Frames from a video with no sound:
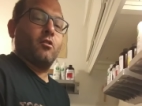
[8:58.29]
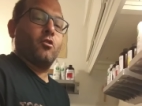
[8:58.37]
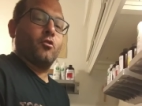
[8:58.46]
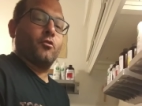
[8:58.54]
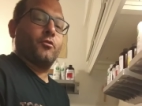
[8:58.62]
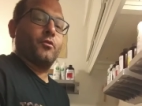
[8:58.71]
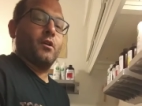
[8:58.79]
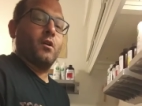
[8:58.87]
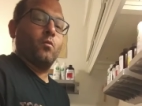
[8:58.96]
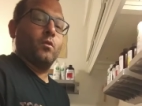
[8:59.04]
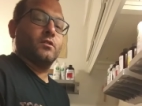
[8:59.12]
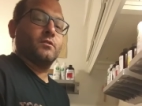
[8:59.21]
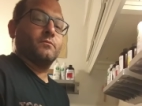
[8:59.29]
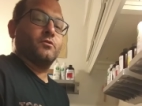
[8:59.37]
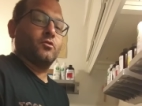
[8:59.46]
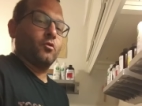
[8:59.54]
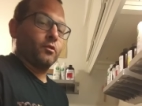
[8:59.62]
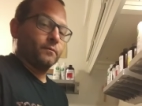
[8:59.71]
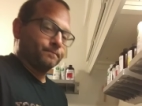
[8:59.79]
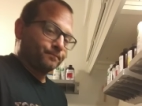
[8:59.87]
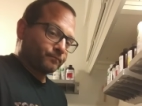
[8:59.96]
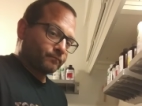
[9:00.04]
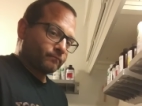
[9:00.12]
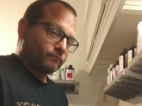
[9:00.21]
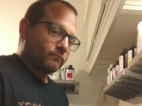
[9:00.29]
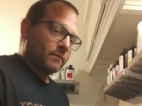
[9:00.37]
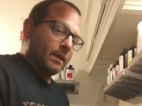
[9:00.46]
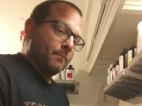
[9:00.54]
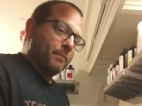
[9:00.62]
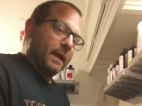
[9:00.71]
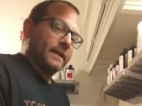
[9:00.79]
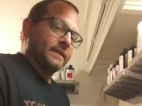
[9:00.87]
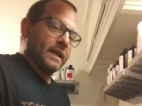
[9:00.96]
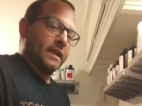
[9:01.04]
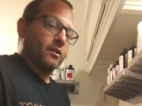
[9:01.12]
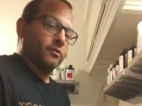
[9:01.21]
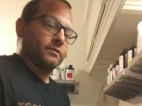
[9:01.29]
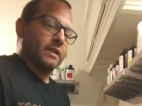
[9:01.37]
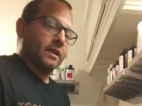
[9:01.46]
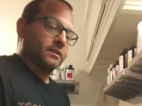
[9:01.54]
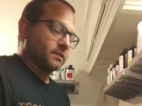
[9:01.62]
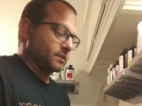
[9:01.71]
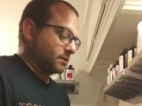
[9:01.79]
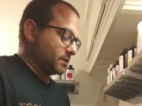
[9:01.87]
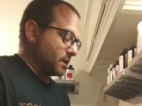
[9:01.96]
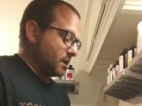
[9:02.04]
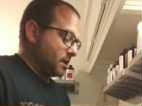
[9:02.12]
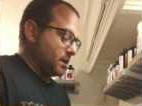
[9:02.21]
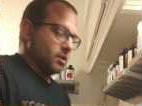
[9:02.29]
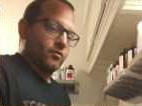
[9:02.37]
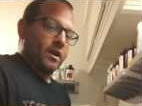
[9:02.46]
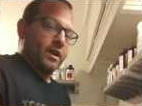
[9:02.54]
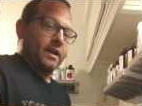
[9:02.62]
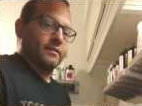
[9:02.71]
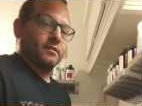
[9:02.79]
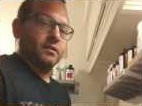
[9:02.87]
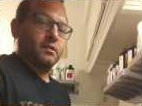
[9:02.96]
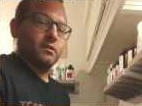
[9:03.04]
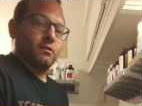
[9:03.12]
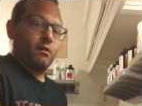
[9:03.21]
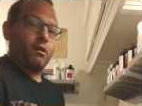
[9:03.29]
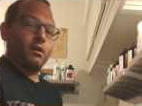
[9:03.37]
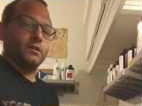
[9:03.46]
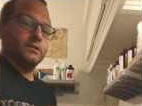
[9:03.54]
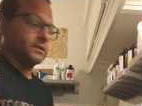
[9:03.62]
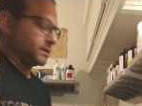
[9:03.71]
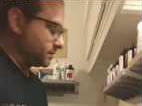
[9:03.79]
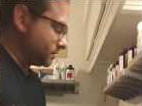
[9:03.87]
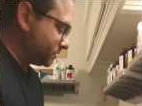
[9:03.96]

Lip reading: Hearth Wisdom Store in Pantego, Texas, right next to Arlington.